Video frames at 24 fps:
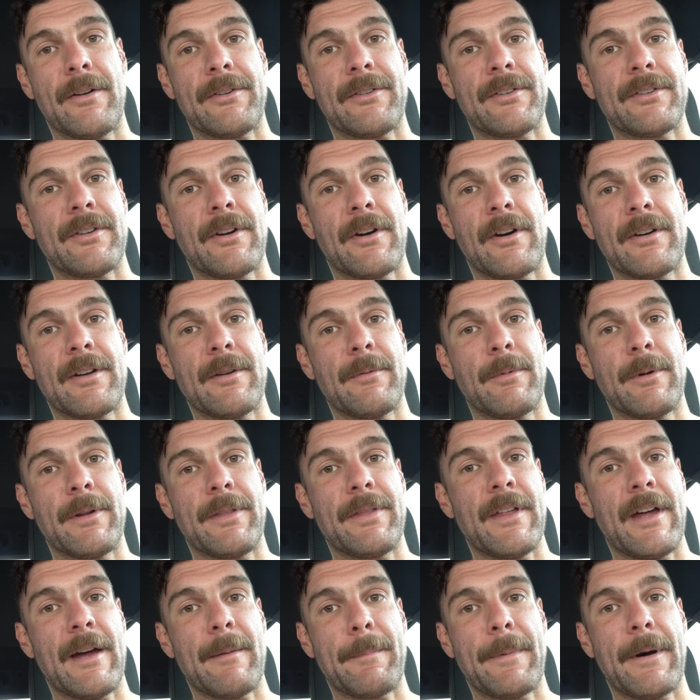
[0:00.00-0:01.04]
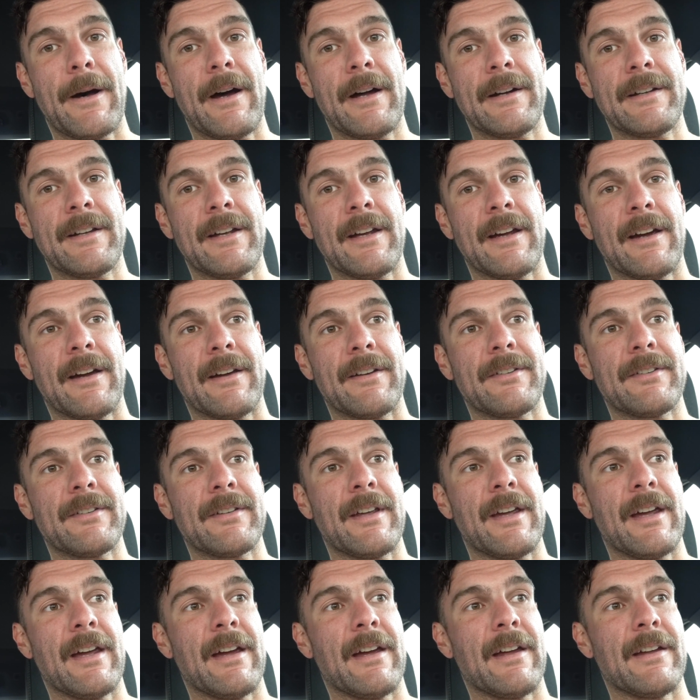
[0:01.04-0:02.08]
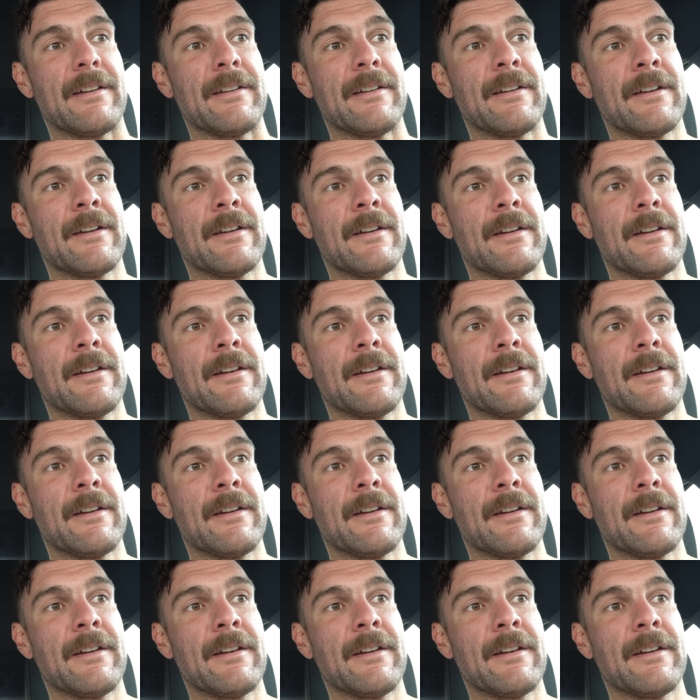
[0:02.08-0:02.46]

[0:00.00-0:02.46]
started with that podcast, and